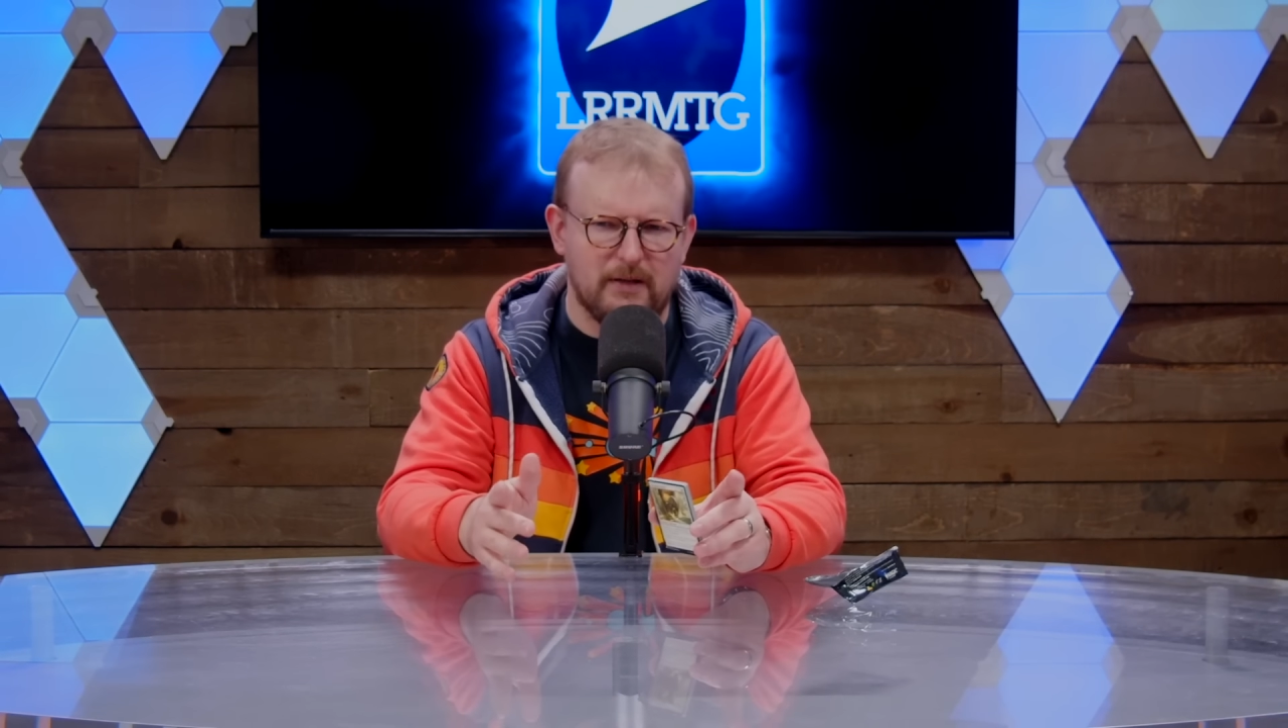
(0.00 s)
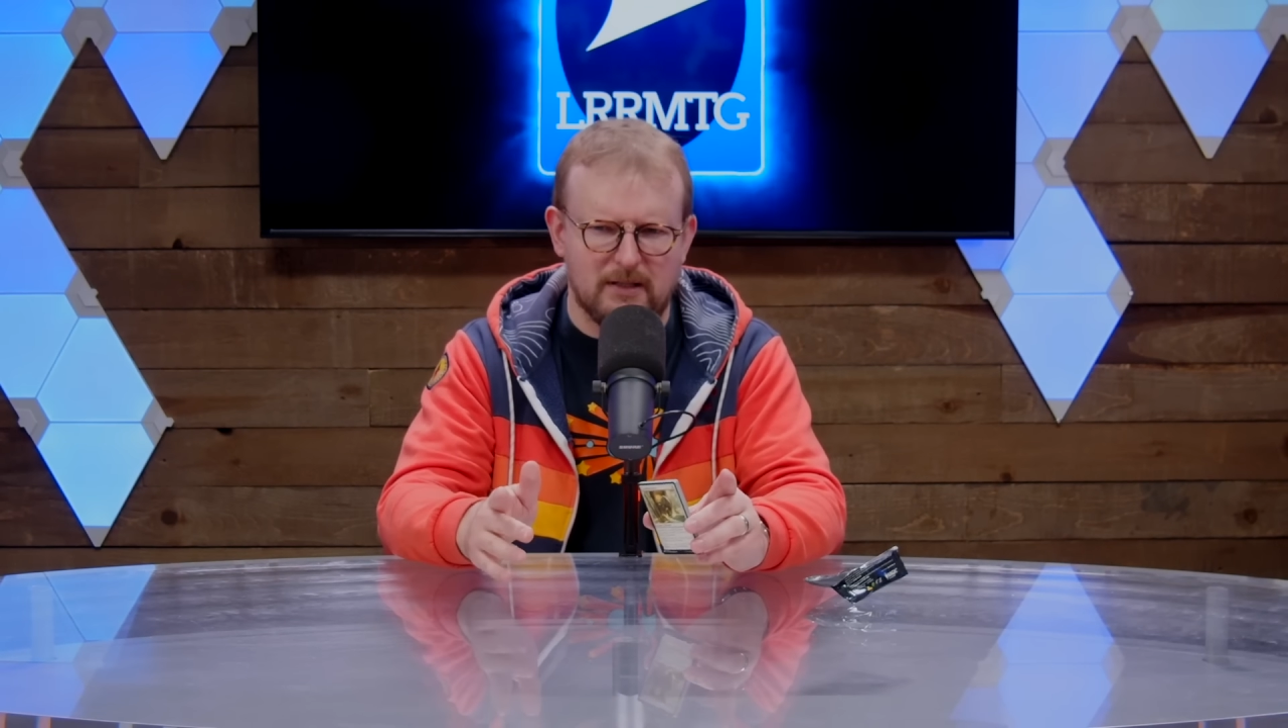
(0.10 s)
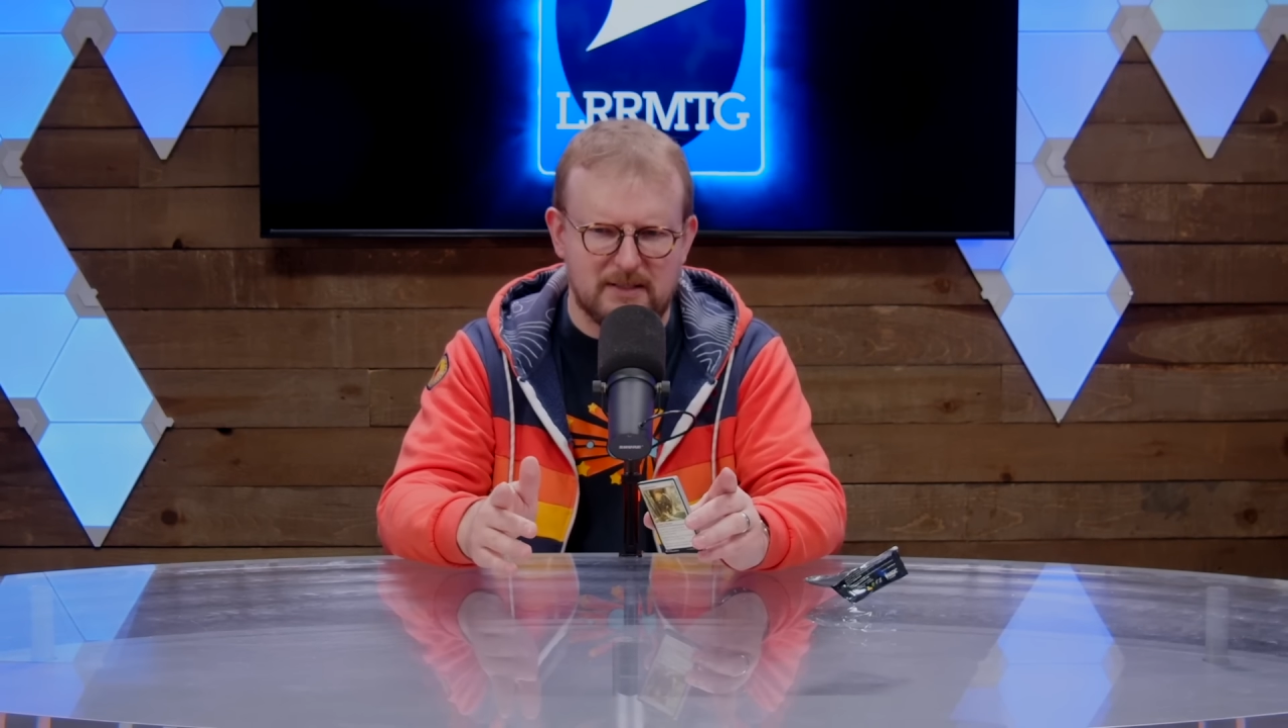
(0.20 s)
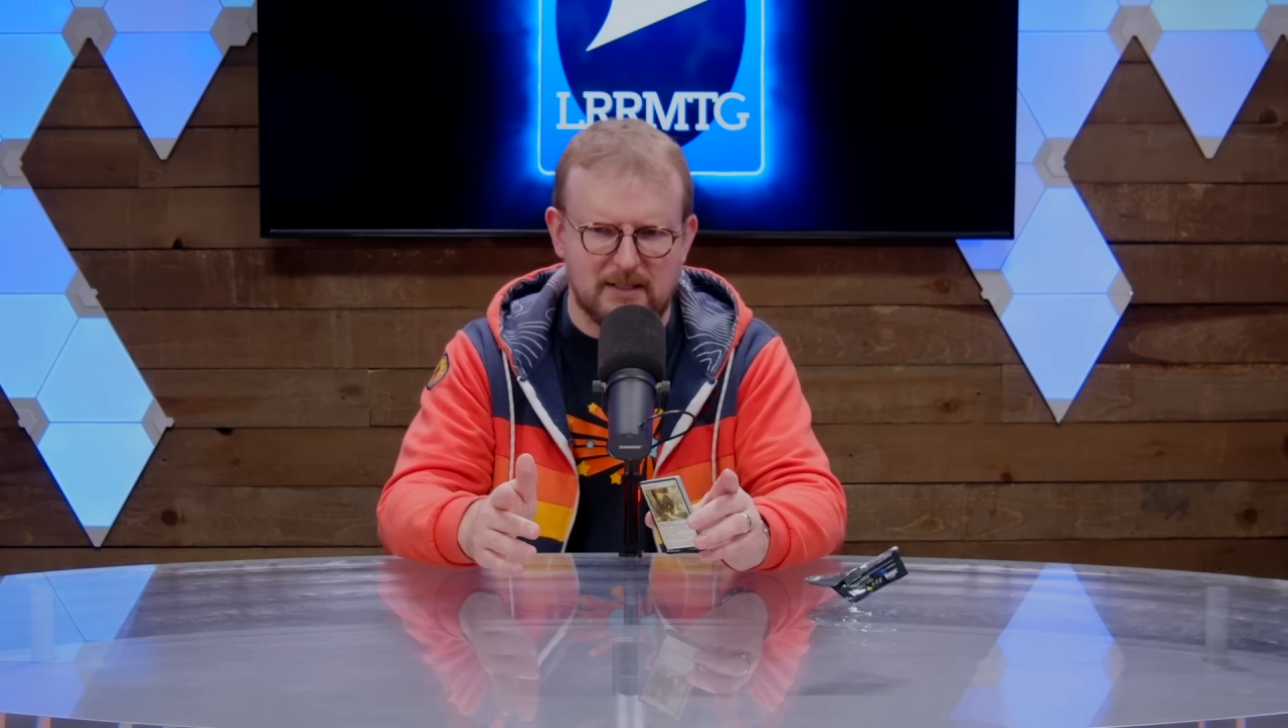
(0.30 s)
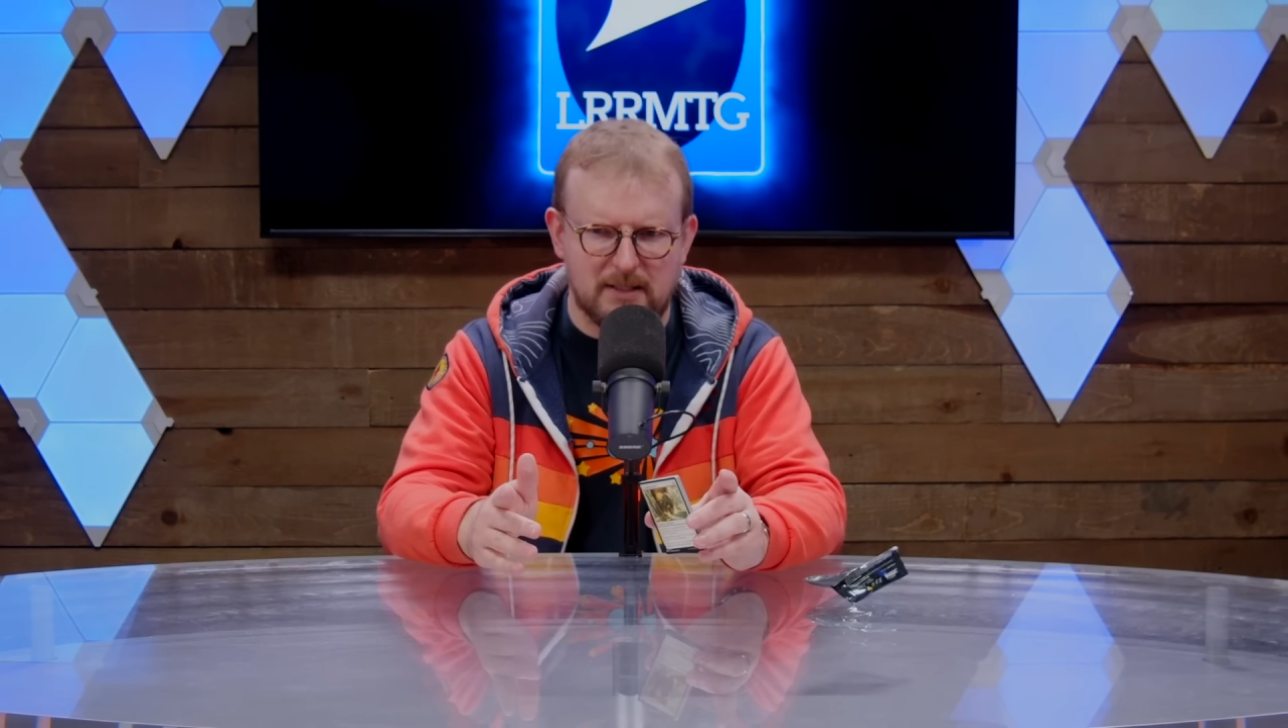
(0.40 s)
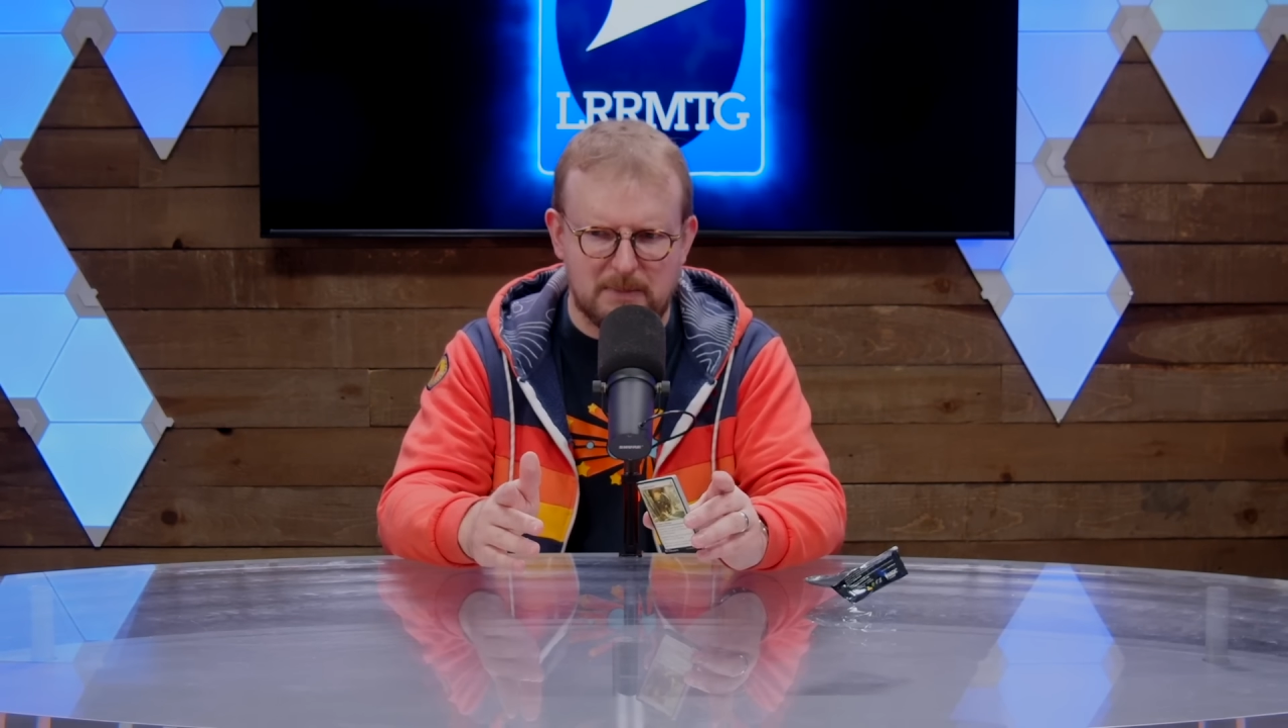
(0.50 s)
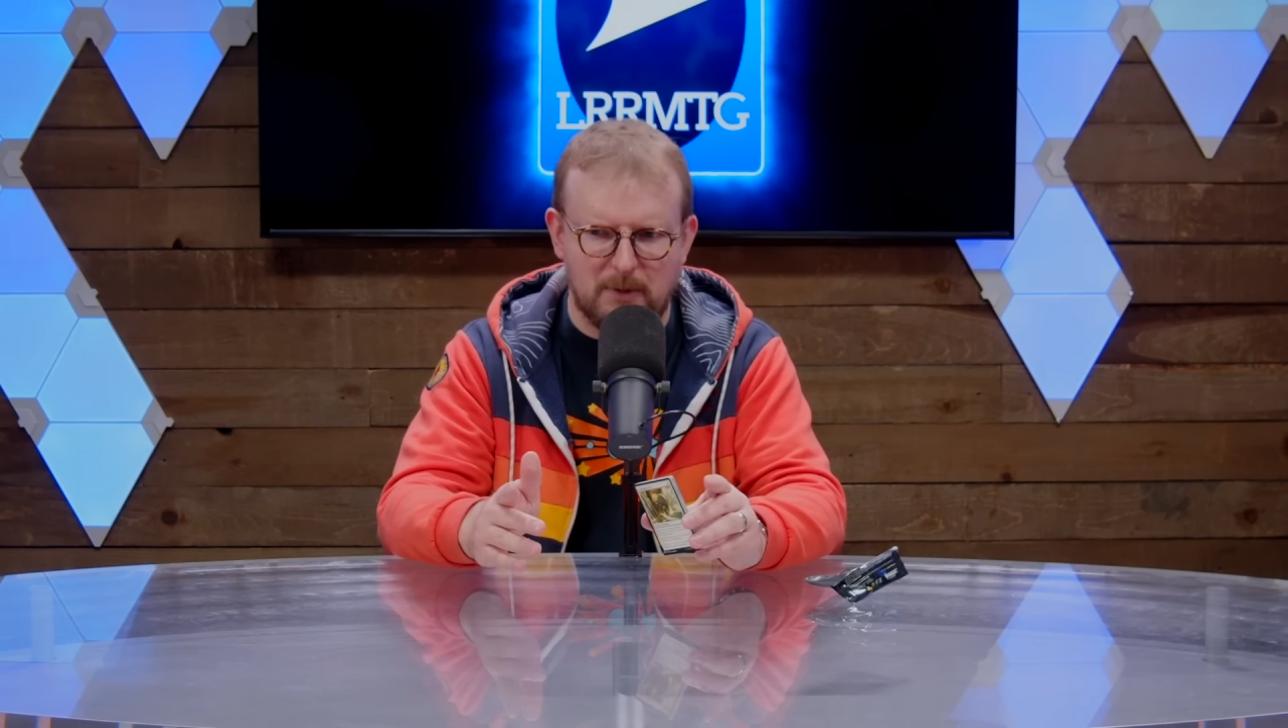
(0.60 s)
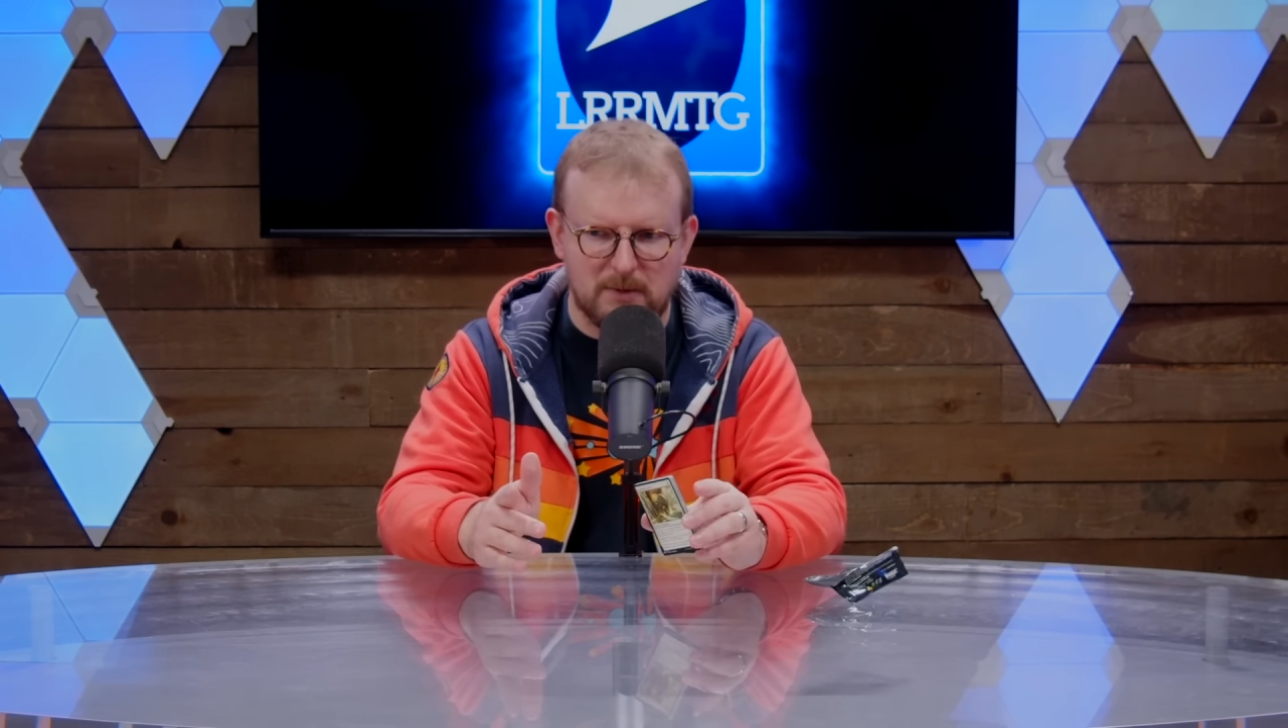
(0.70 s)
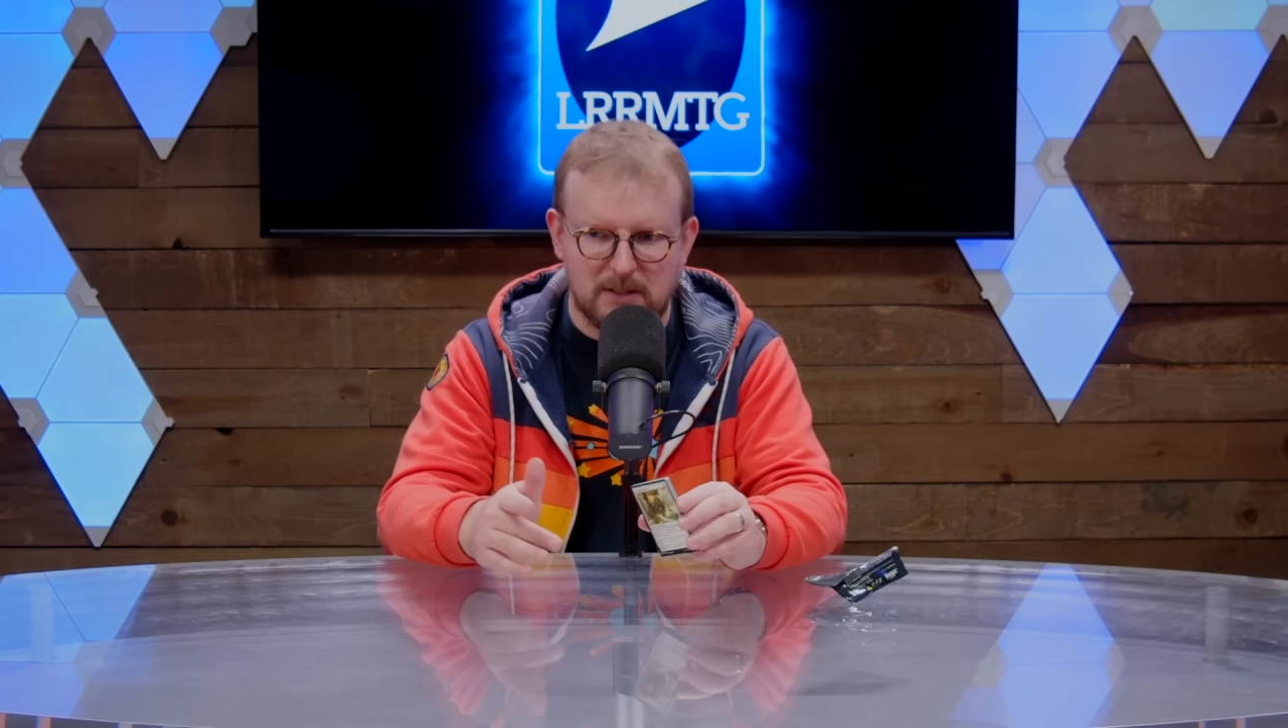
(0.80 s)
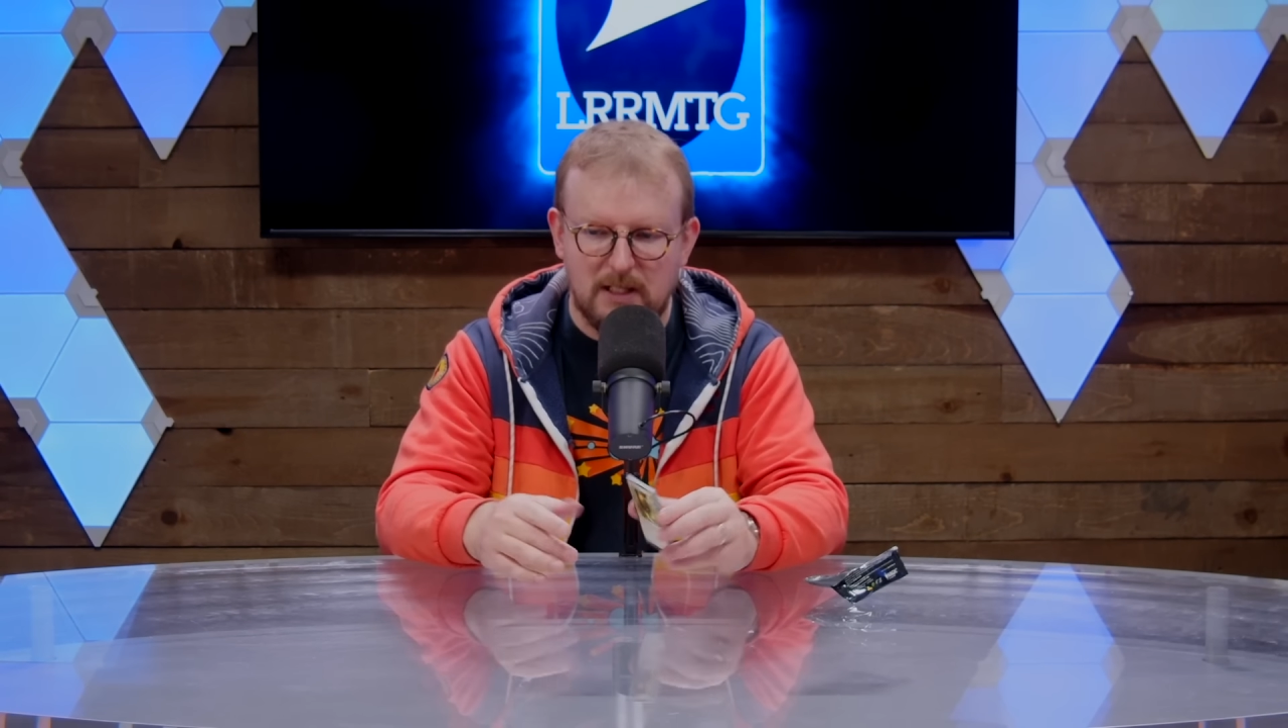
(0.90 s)
nonsense, I
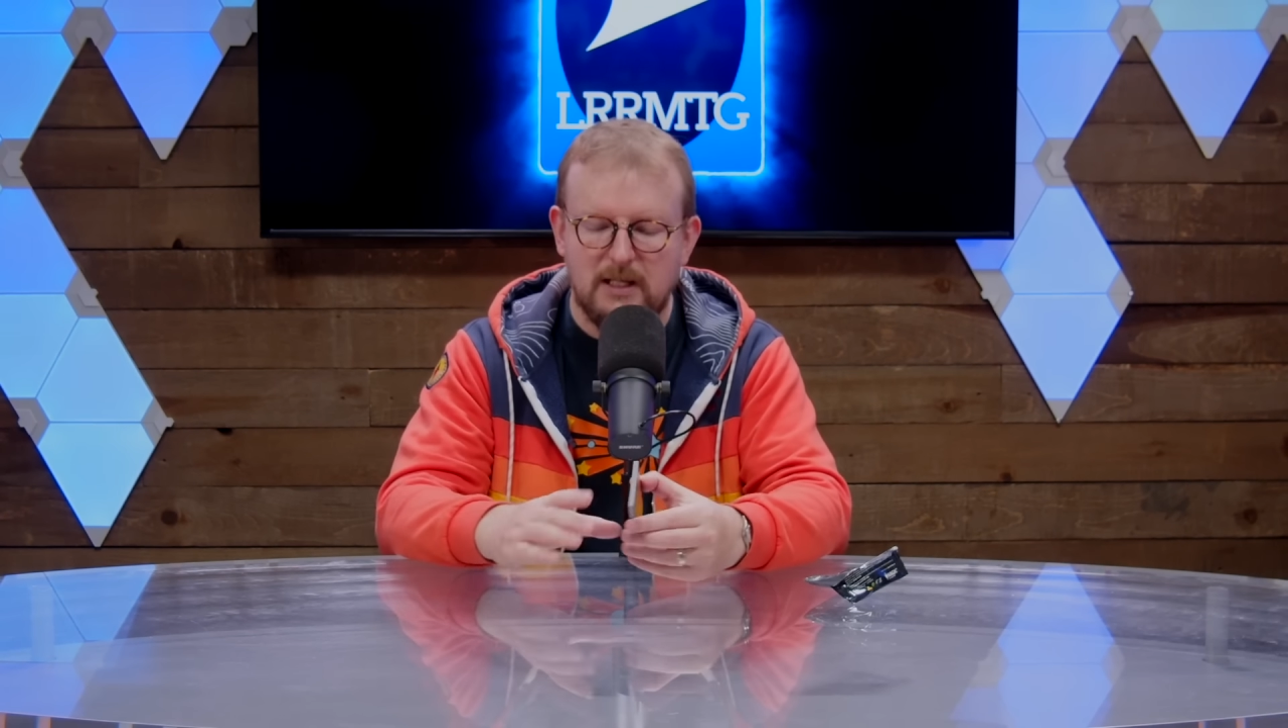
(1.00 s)
suppose.